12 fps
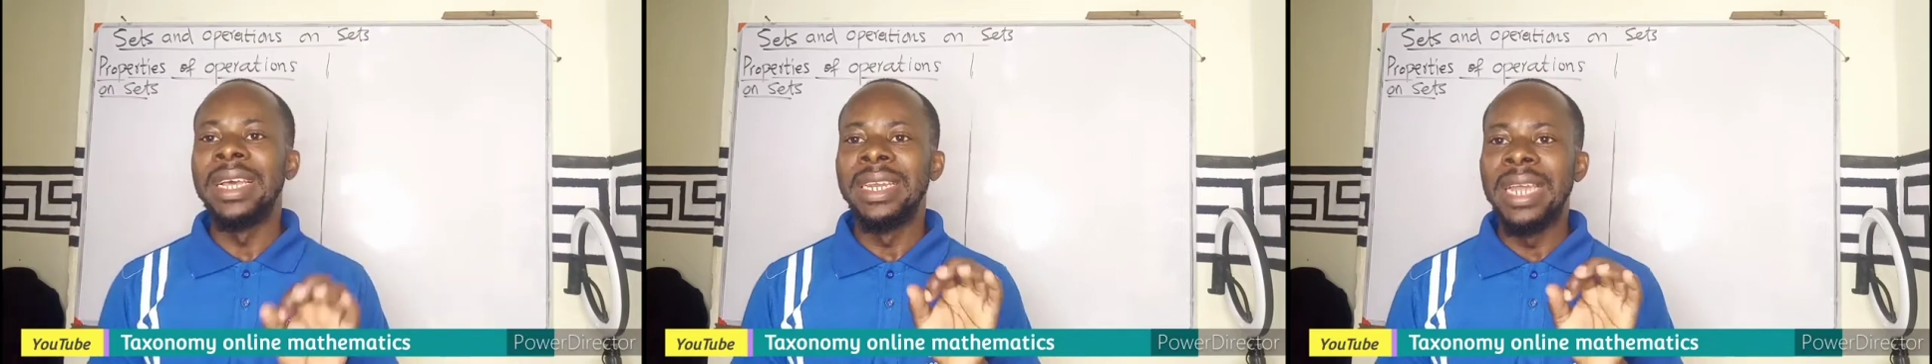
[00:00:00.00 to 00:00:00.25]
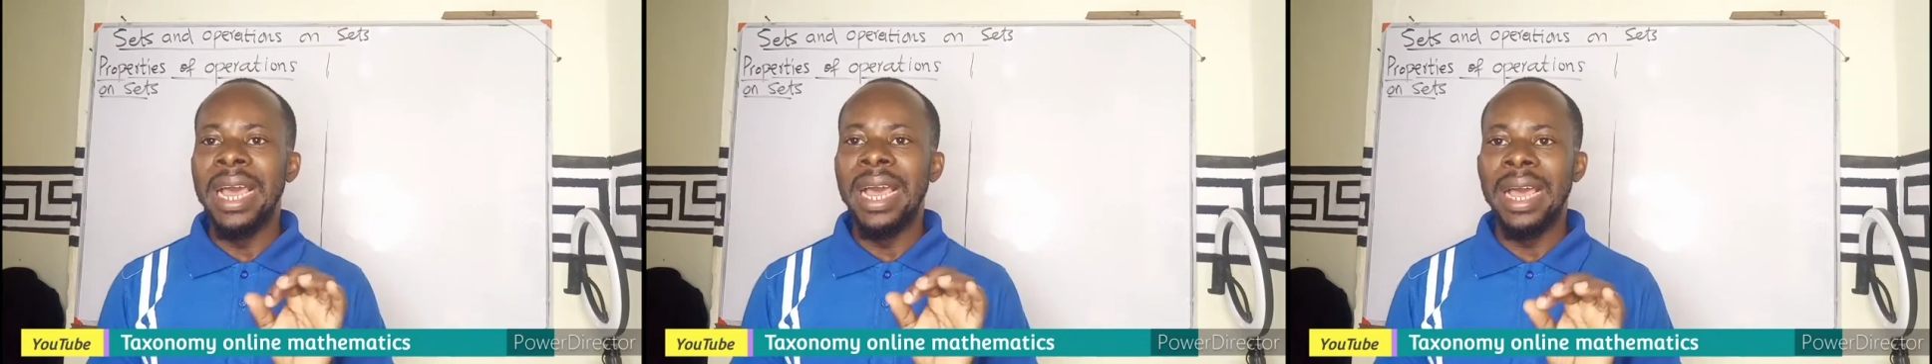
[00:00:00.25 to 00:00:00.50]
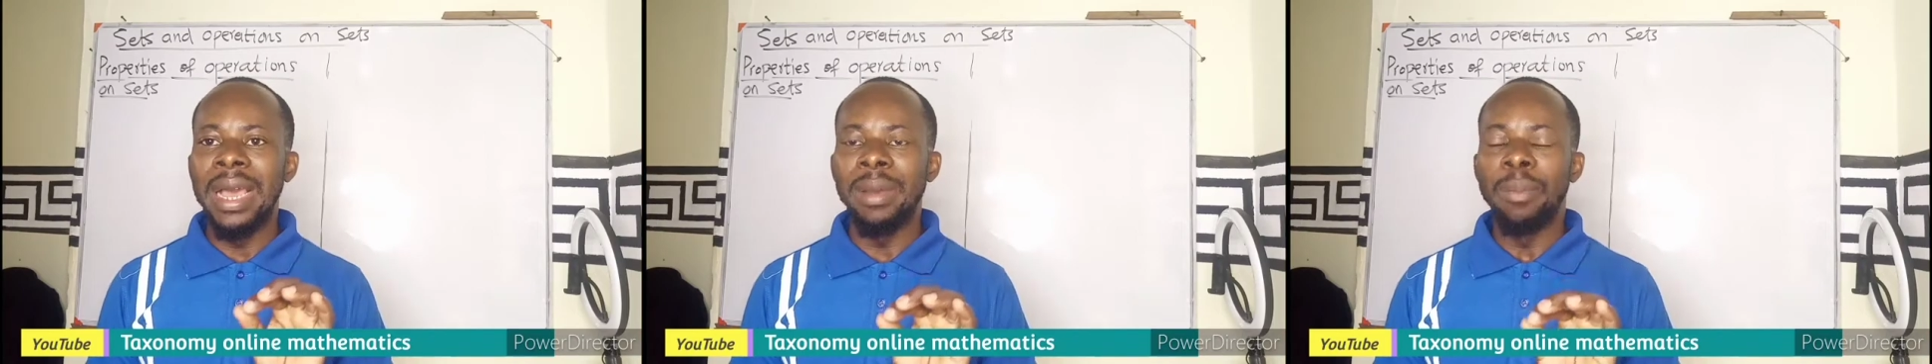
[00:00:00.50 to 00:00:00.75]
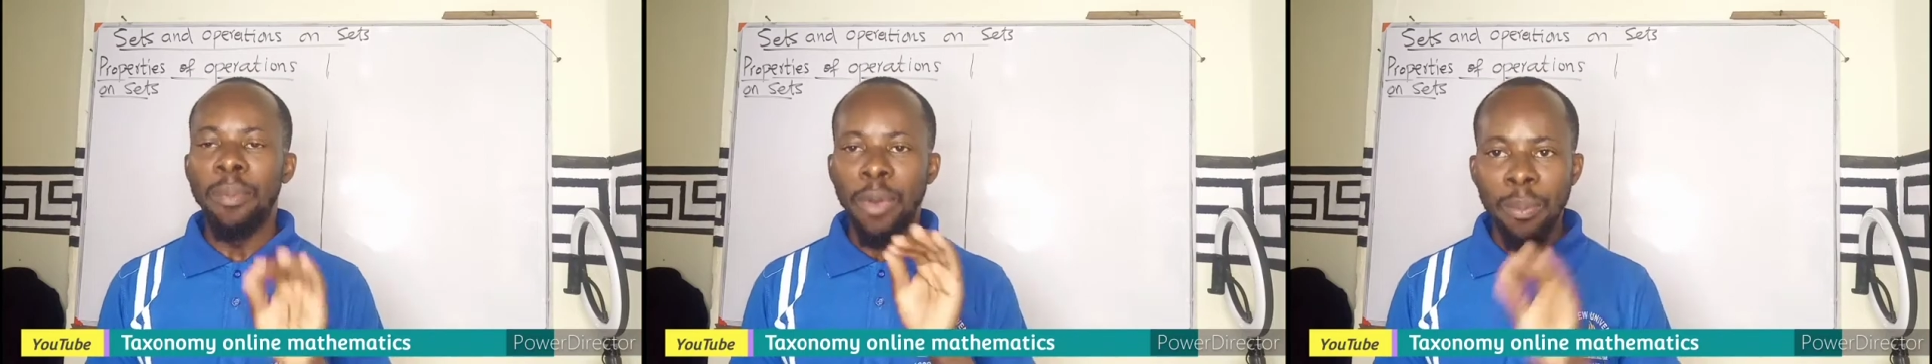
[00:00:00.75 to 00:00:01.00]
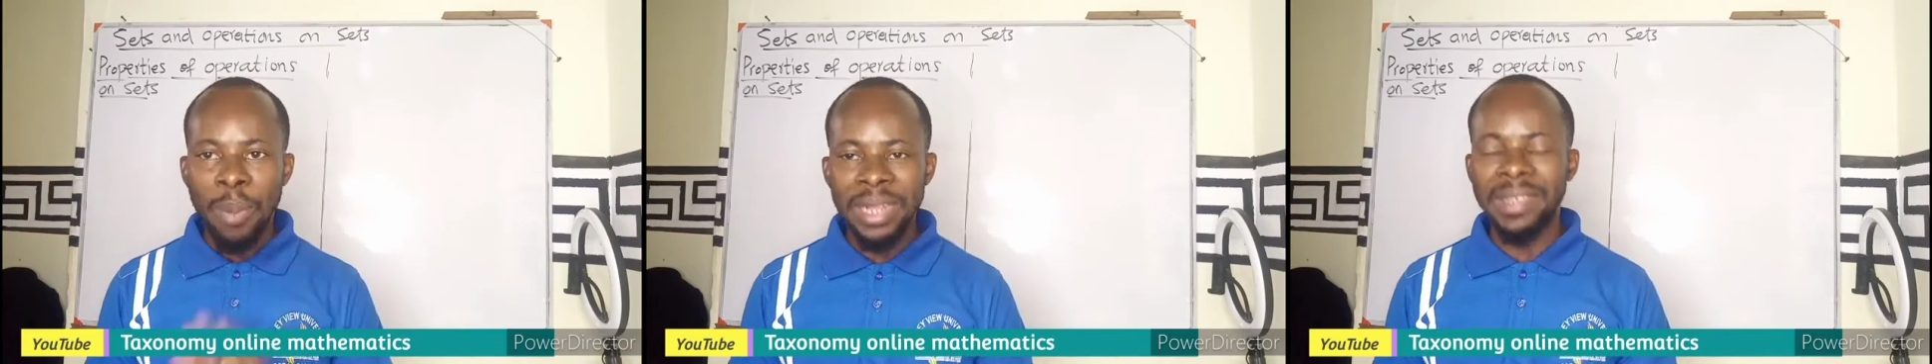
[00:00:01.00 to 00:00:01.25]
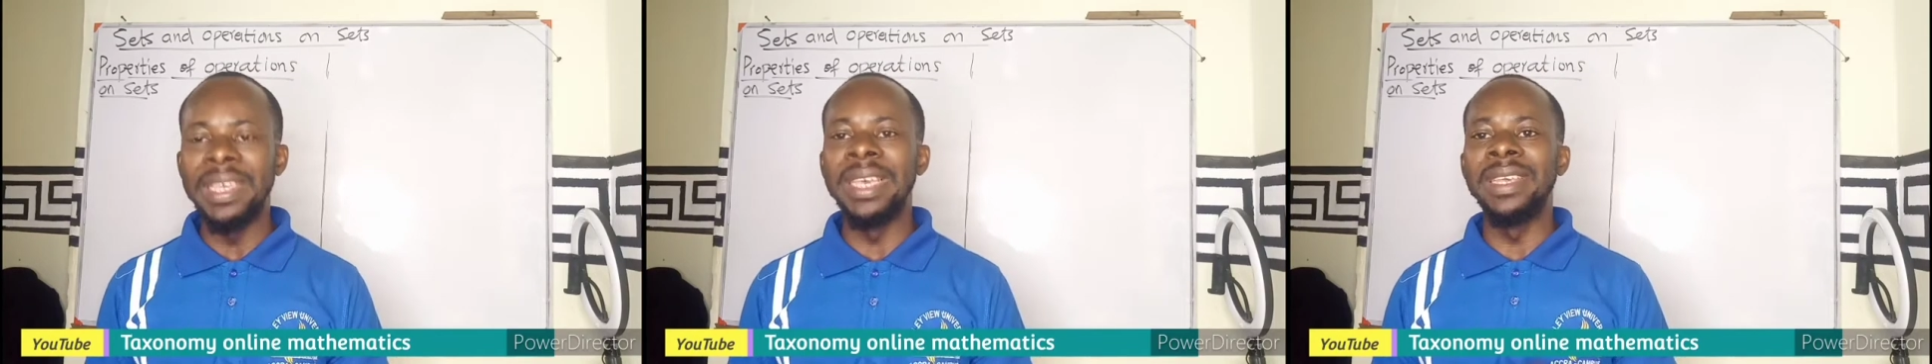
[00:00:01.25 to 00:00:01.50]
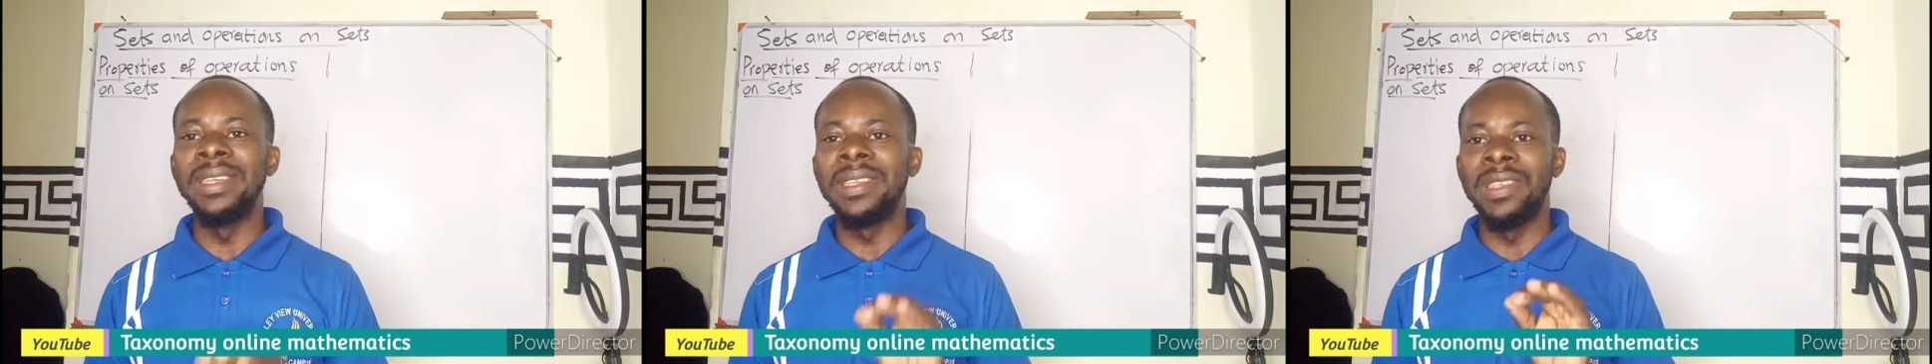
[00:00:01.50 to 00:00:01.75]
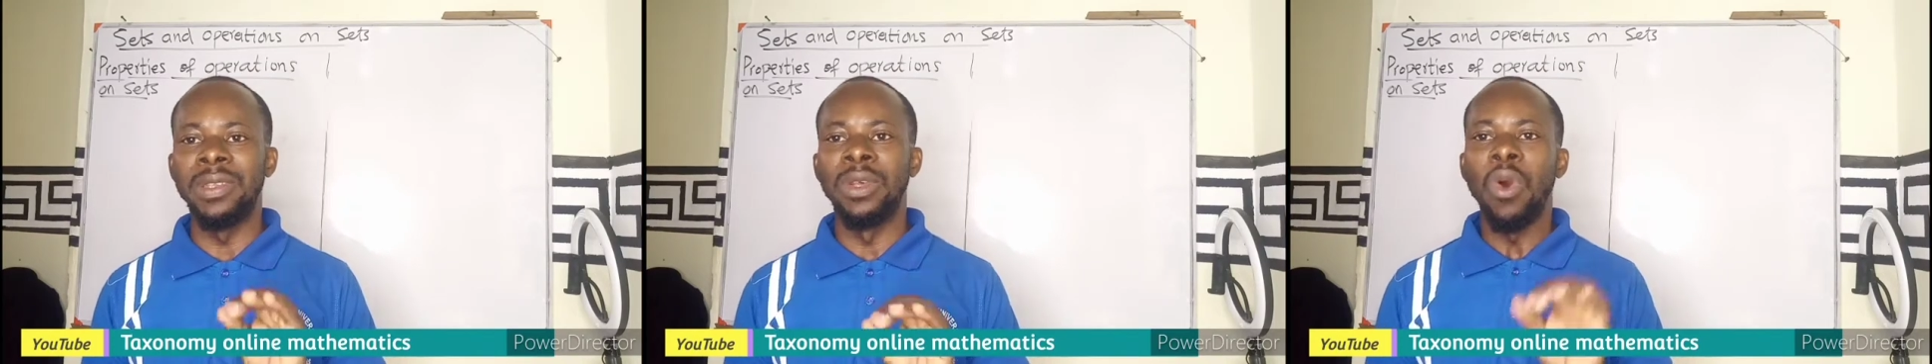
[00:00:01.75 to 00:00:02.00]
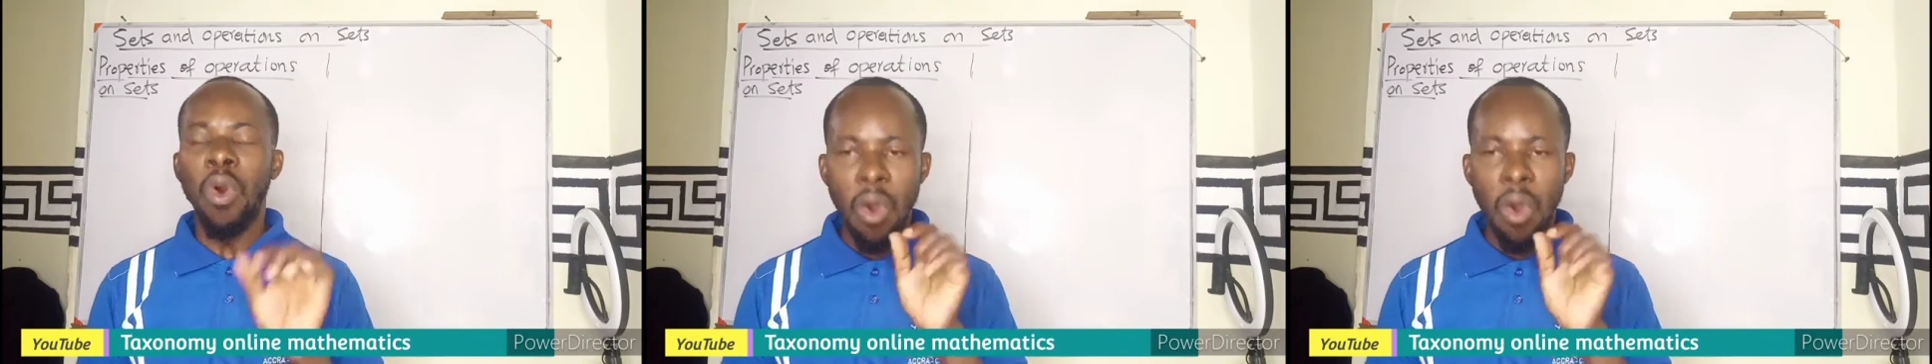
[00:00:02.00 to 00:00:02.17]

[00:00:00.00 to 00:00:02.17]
the properties